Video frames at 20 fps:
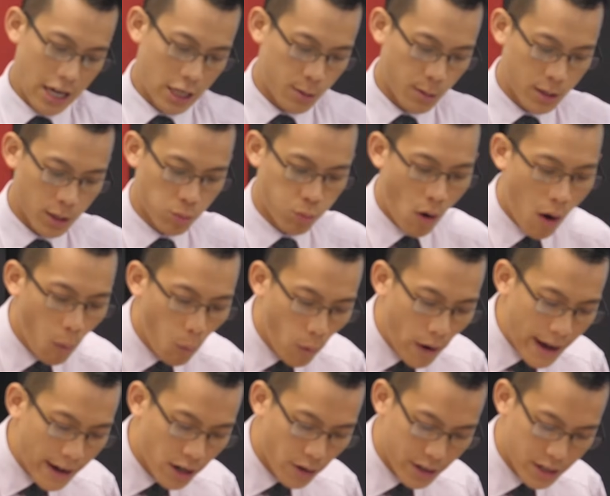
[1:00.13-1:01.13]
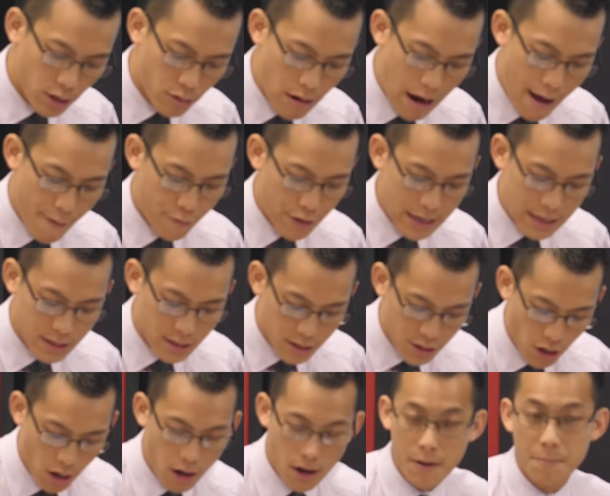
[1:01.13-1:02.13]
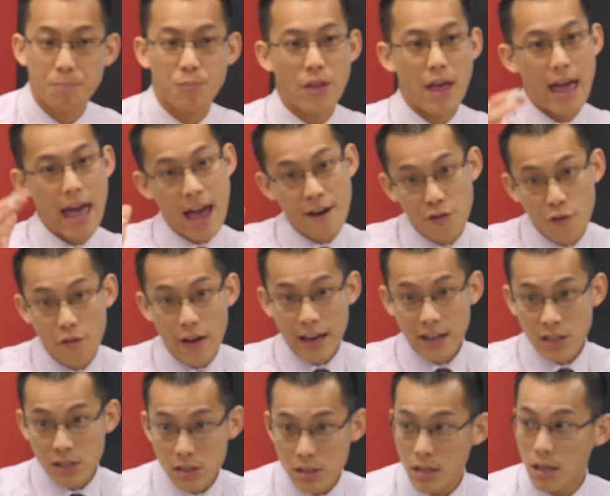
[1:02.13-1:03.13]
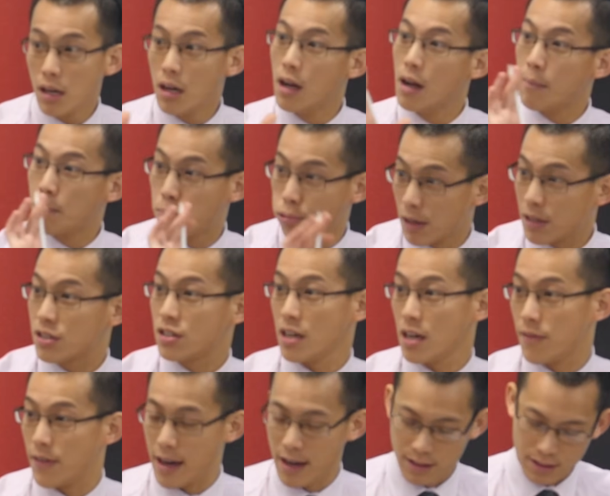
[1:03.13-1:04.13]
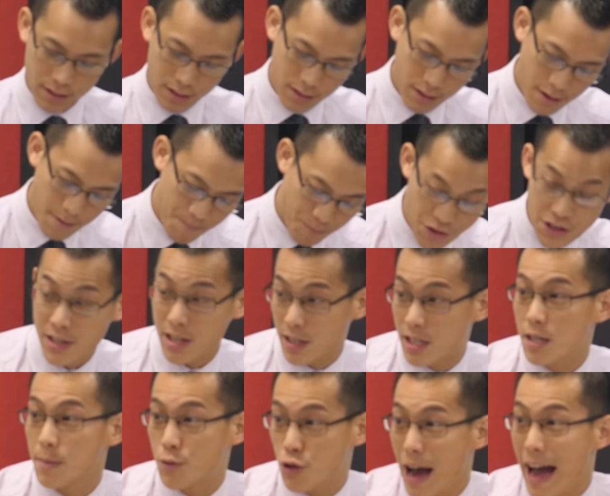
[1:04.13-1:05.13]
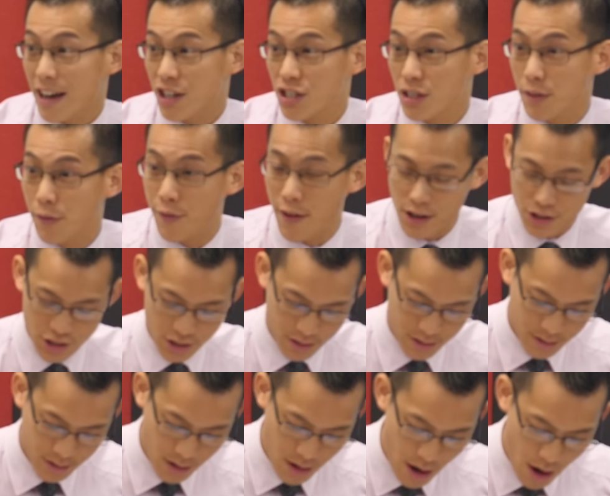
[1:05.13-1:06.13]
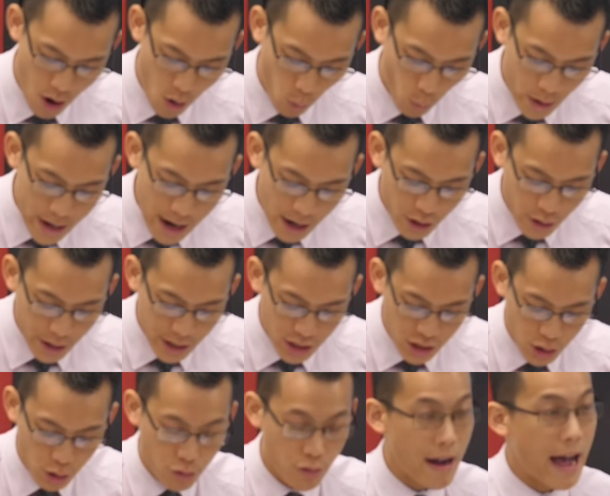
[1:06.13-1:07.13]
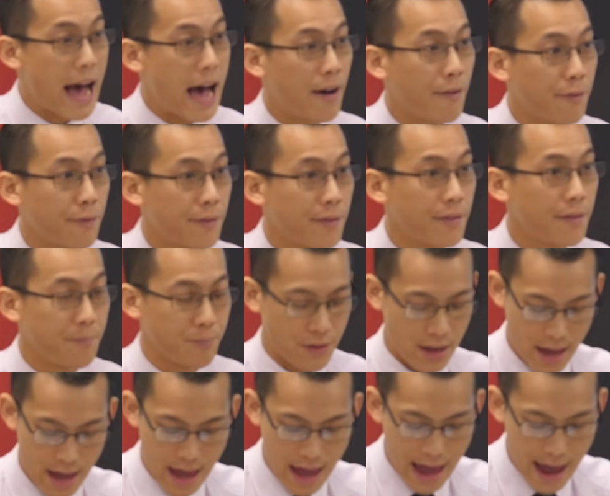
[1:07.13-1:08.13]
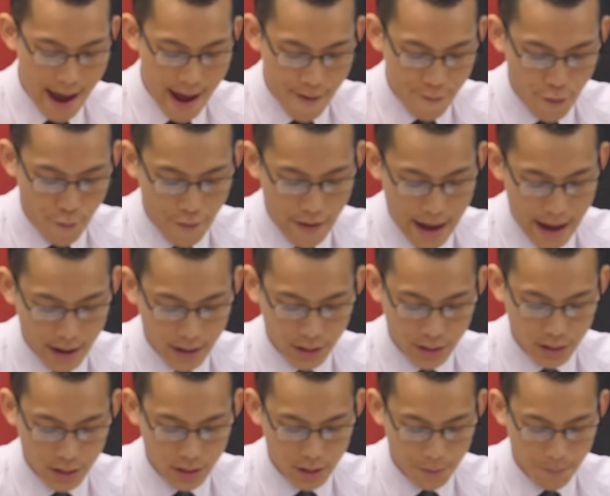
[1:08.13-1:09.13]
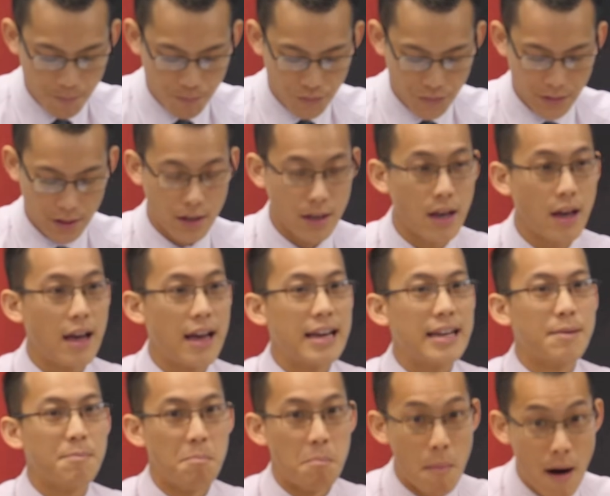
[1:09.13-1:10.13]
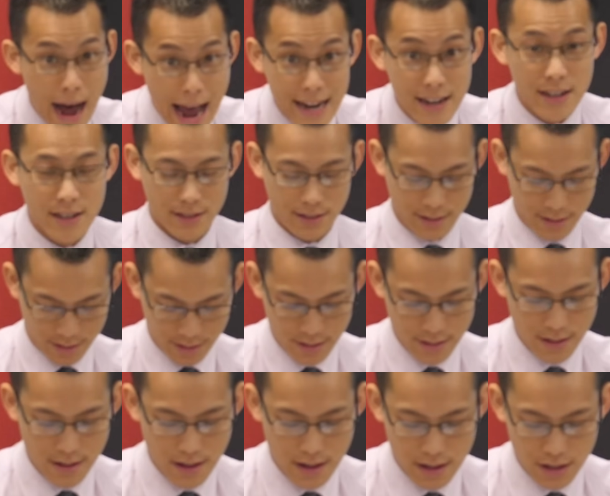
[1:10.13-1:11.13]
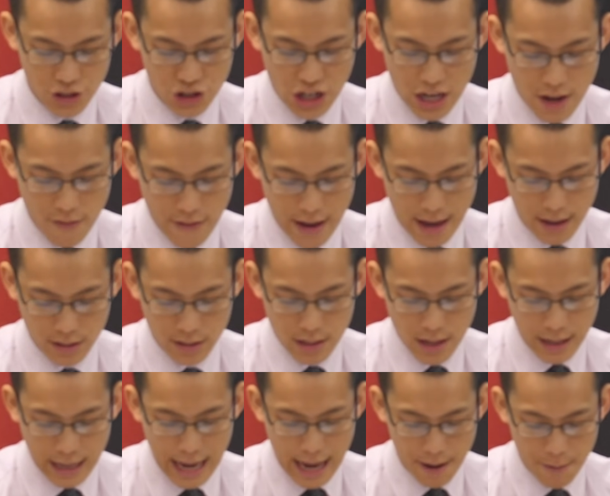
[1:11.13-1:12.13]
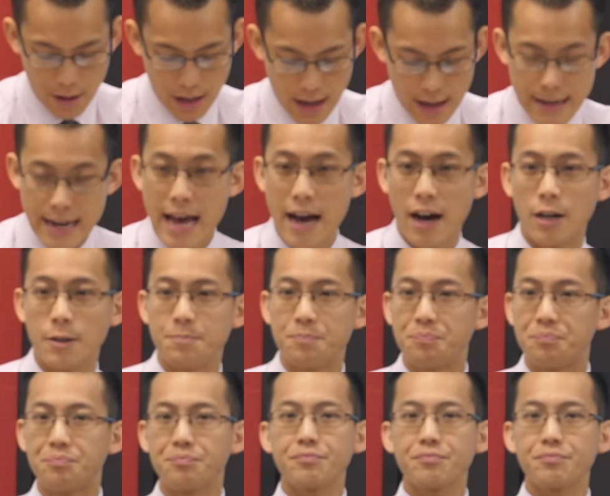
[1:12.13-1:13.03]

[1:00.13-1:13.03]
is because what we're going to graph is not f of x plus g of x. This is subtraction of functions. We are going to graph f of x minus, minus, minus g of x. Okay, now